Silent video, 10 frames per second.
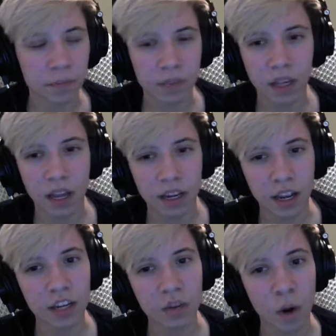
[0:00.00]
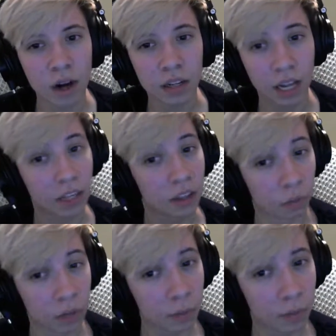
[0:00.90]
And then you wanted like the
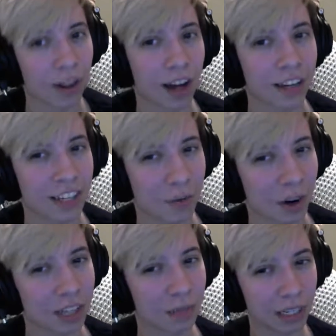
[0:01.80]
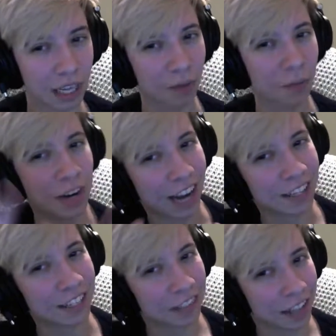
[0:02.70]
real plot, you wanted to be like
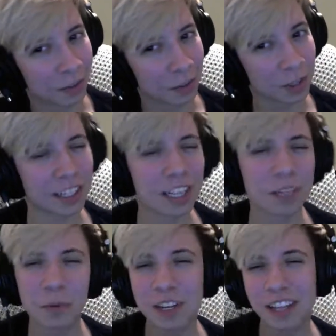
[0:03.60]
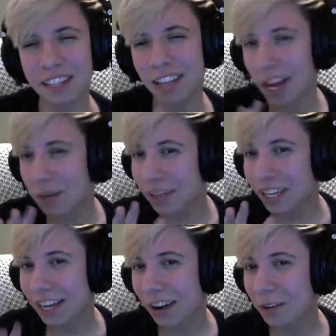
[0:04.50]
next level, because that's kind of
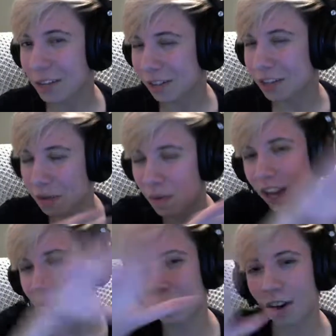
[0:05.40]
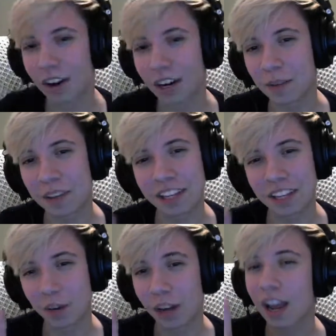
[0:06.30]
played out, you know, you can make a good arc, but like
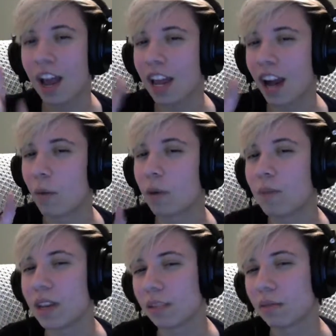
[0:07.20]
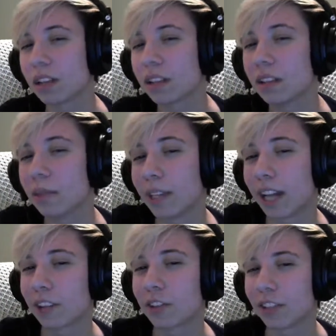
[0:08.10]
you're like, I want to make something a little bit
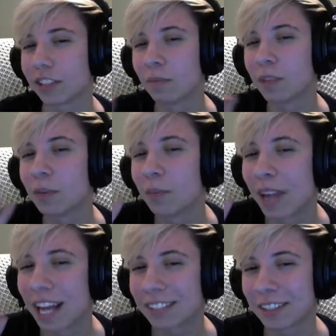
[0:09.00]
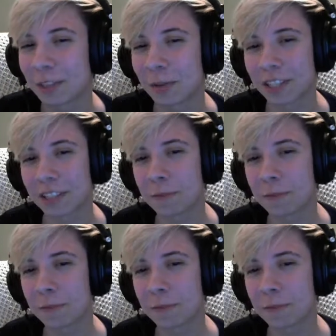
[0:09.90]
extra, some little blast, little twist.